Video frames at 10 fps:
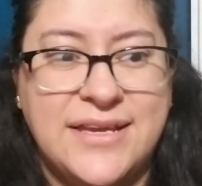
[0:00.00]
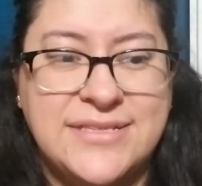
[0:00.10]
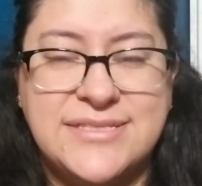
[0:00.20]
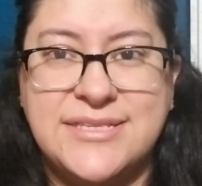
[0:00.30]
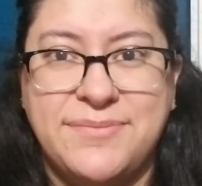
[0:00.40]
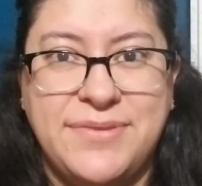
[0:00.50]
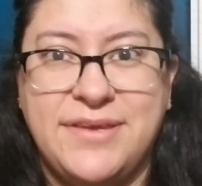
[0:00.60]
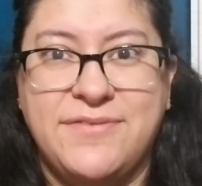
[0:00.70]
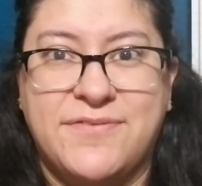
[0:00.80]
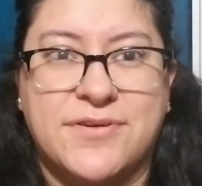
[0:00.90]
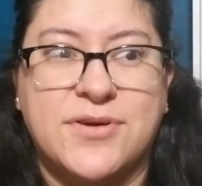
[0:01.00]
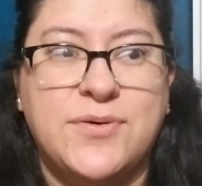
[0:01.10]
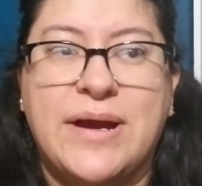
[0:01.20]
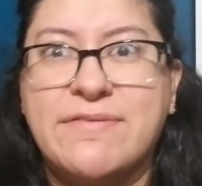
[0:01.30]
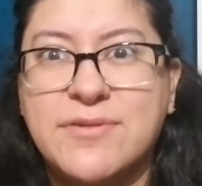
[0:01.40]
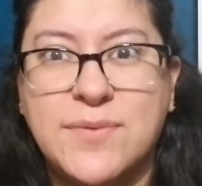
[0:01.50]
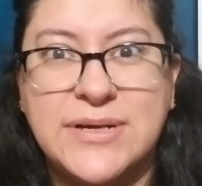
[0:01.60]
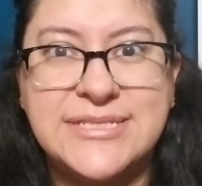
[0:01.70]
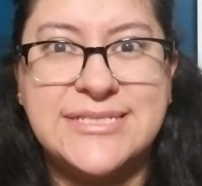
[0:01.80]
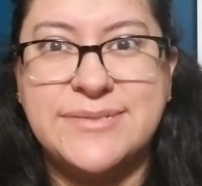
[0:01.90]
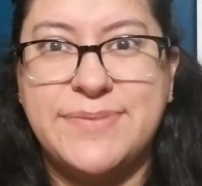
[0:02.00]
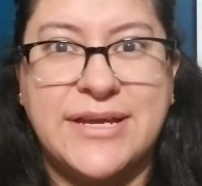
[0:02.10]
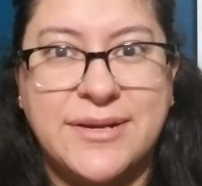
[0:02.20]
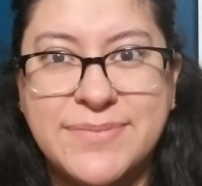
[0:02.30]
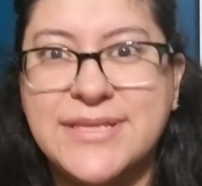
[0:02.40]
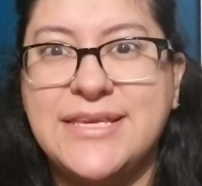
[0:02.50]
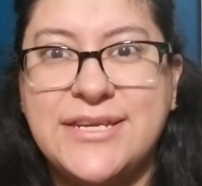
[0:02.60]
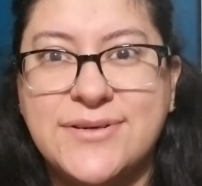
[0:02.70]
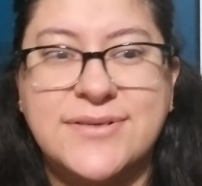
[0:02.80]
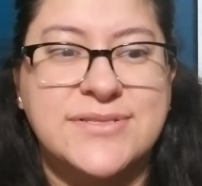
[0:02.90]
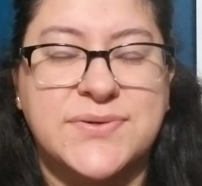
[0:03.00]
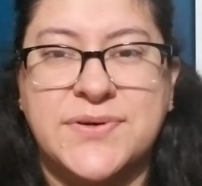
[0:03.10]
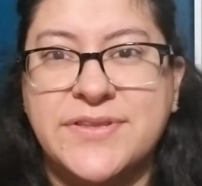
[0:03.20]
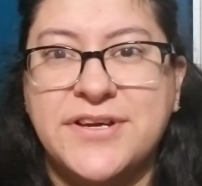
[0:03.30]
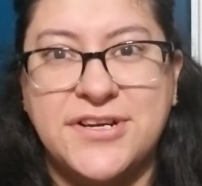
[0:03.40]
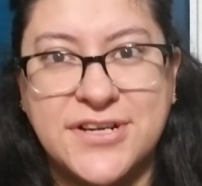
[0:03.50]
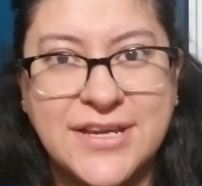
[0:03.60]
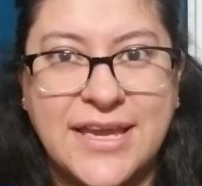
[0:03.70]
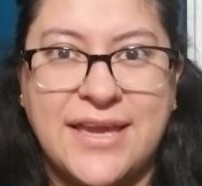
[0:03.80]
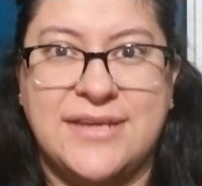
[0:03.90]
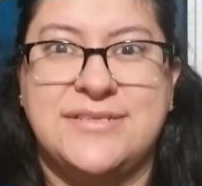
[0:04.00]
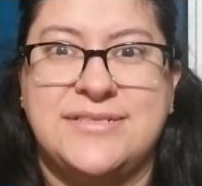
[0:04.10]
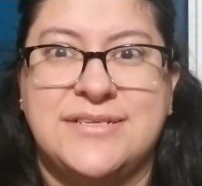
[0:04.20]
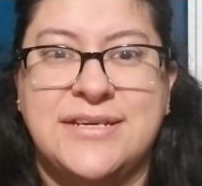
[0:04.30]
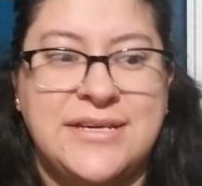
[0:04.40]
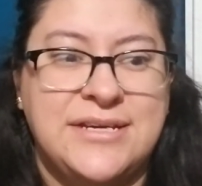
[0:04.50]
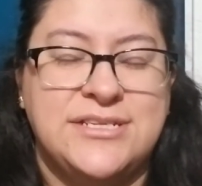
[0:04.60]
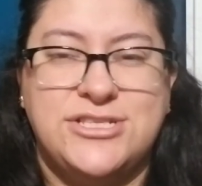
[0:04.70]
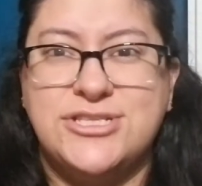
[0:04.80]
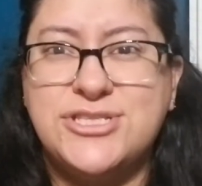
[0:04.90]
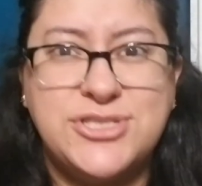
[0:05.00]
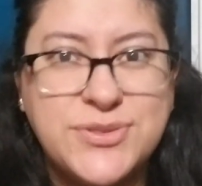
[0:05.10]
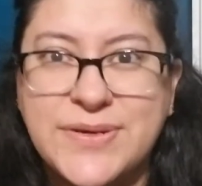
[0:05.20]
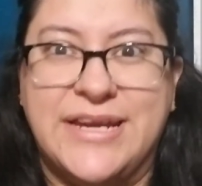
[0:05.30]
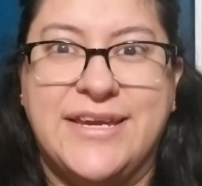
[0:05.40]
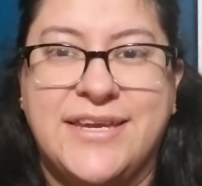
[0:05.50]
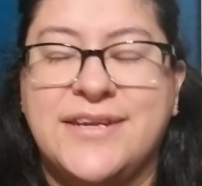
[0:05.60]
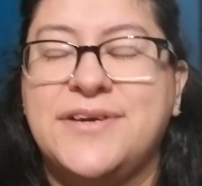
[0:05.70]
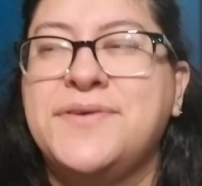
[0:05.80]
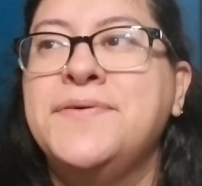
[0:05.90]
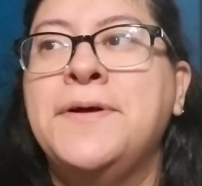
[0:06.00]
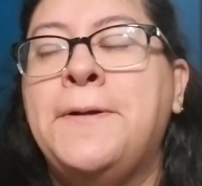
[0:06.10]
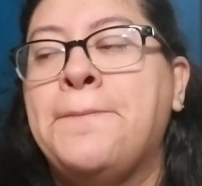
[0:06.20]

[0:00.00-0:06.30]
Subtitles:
It's something for whoever wants to pick up the needles or the hook and just do it, you know.